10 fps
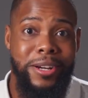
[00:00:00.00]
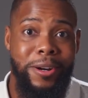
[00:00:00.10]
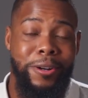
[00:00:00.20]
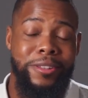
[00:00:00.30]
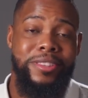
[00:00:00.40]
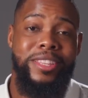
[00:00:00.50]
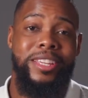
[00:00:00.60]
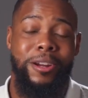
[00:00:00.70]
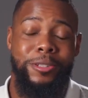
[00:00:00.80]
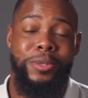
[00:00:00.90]
on the
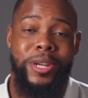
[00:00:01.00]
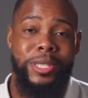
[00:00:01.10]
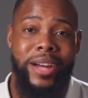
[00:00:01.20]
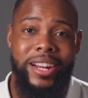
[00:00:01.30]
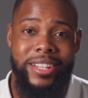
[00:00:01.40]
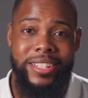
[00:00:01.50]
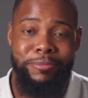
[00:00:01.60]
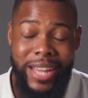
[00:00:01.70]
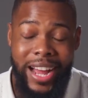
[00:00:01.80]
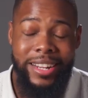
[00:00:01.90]
younger generation
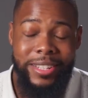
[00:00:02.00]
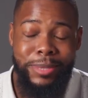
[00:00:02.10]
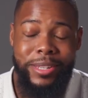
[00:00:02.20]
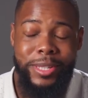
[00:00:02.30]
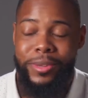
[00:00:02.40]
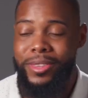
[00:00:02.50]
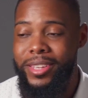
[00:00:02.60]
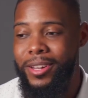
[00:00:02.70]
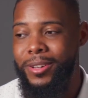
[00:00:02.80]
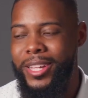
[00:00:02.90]
behind us because we
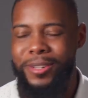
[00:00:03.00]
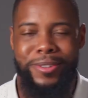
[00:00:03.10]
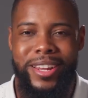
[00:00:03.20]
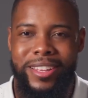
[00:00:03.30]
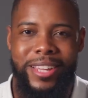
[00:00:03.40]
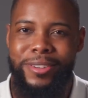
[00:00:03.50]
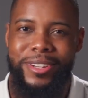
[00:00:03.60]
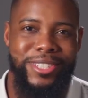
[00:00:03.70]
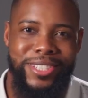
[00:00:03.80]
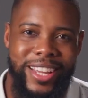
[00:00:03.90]
think, oh, they don't get it, they don't
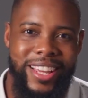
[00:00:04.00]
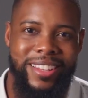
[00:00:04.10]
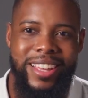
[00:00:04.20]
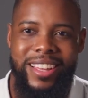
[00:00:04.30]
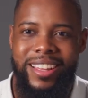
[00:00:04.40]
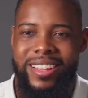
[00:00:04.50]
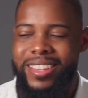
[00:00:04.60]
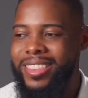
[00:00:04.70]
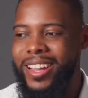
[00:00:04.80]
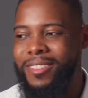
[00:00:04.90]
understand,
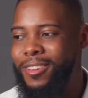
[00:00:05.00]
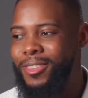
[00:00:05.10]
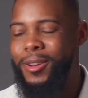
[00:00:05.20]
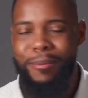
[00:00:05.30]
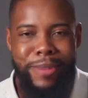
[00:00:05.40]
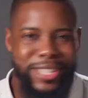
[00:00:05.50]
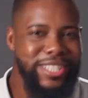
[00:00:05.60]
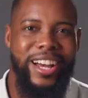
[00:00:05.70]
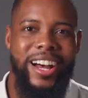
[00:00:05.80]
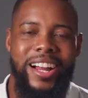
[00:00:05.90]
they're gonna miss
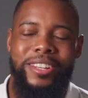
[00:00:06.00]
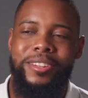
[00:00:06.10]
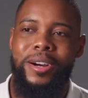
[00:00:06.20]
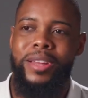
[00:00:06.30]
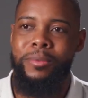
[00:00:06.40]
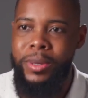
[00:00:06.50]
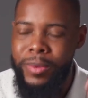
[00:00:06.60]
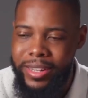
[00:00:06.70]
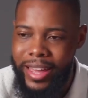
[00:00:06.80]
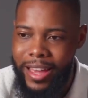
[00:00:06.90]
God, you know, and
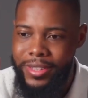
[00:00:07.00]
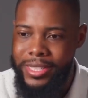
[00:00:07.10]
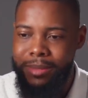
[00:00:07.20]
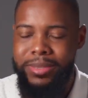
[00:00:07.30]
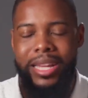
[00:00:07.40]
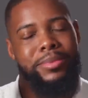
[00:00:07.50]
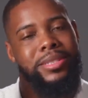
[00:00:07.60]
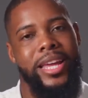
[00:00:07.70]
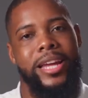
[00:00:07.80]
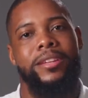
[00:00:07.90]
we can have this sometimes
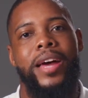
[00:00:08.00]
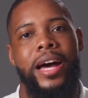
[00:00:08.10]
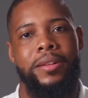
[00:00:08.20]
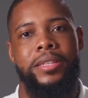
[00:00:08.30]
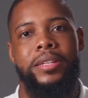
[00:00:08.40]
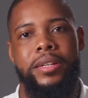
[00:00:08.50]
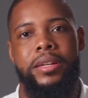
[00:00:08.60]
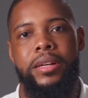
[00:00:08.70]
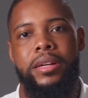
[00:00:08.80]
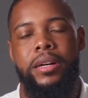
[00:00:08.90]
negative outlook
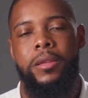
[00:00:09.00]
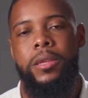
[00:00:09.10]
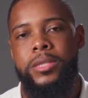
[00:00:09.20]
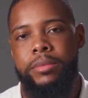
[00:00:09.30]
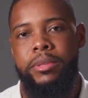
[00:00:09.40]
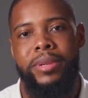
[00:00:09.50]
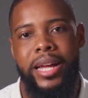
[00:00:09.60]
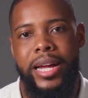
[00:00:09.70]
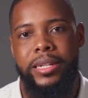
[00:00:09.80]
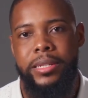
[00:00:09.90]
on those coming
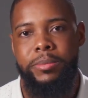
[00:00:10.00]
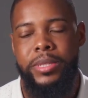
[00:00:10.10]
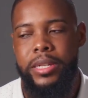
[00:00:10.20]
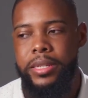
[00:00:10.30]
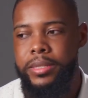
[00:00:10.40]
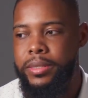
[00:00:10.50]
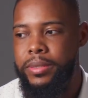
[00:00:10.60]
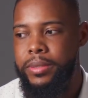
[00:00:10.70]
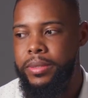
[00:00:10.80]
behind us because